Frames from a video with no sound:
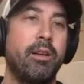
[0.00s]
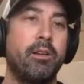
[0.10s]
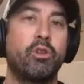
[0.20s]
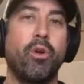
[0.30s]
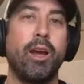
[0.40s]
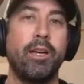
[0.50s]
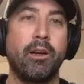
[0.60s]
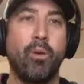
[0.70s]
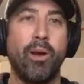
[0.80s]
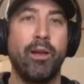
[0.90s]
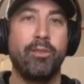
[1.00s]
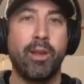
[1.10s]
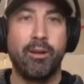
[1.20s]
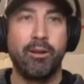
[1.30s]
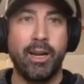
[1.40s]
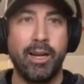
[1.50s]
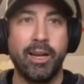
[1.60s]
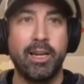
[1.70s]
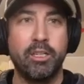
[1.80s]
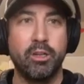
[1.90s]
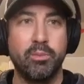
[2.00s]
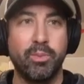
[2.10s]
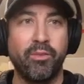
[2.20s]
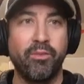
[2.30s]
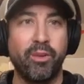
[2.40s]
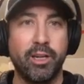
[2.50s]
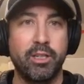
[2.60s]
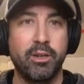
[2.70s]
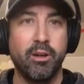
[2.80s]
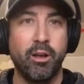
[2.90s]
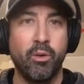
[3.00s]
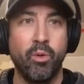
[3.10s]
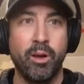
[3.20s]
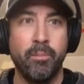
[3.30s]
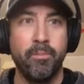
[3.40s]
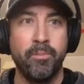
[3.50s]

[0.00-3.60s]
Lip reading: trying to go out there and catch those big fish on a whim.